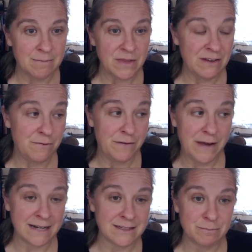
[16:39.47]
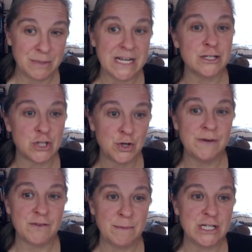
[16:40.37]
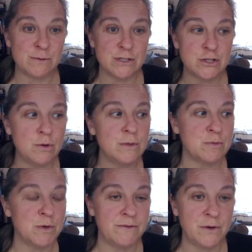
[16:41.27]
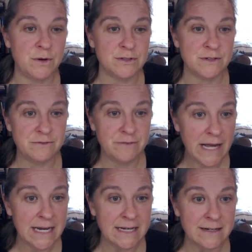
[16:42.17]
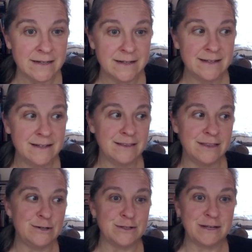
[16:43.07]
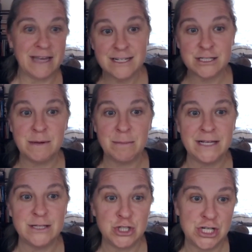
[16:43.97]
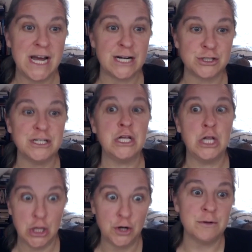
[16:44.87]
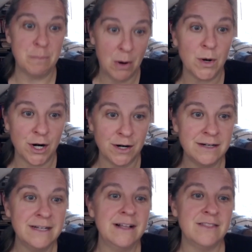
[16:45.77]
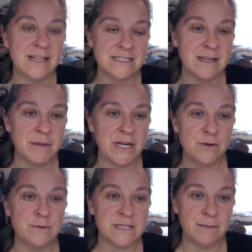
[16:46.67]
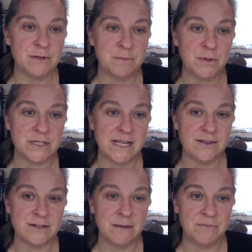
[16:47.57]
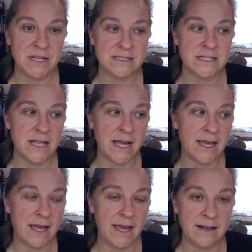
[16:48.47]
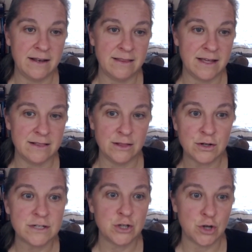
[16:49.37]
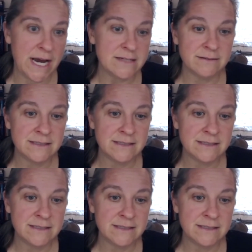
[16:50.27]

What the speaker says: In fact, because her information was so much more difficult to find, there's a case to be made that she actually learned more than somebody who was able to put together something slick and that looked great.